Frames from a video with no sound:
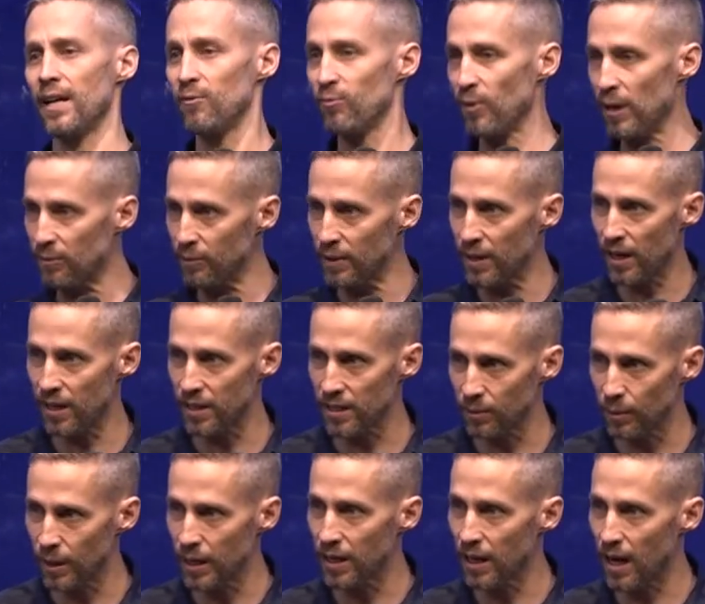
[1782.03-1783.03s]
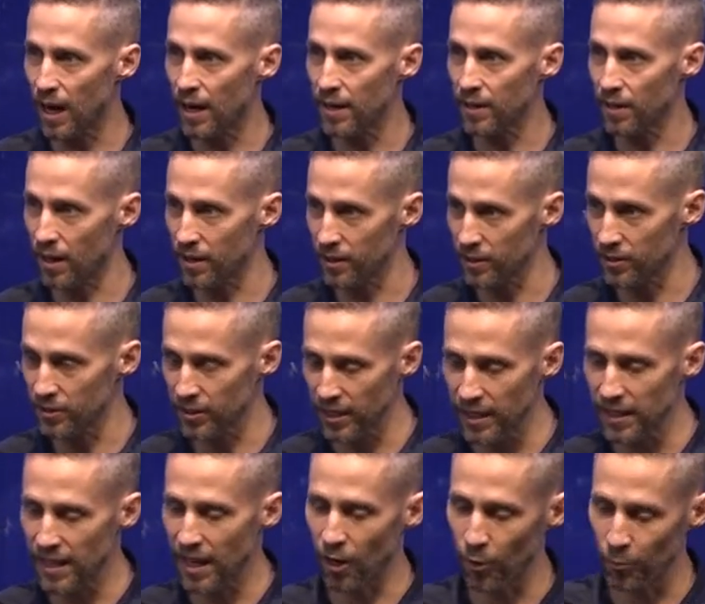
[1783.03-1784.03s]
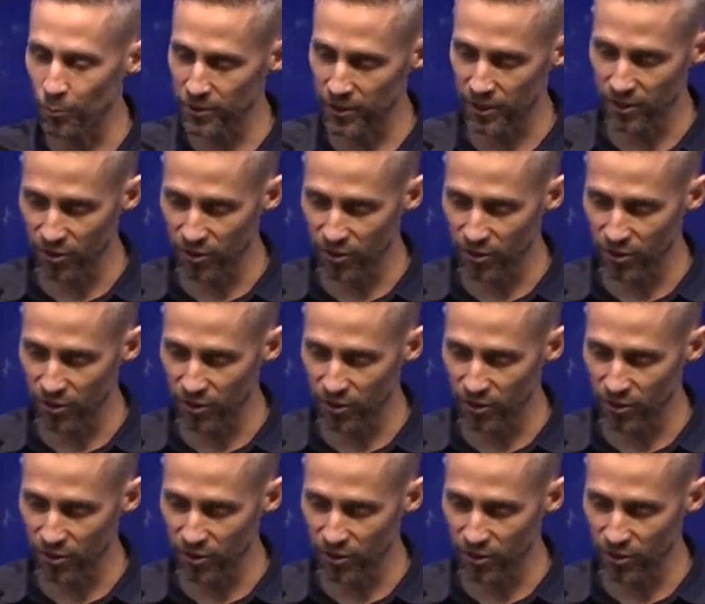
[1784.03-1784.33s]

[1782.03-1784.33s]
and when we honor what God honors, He helps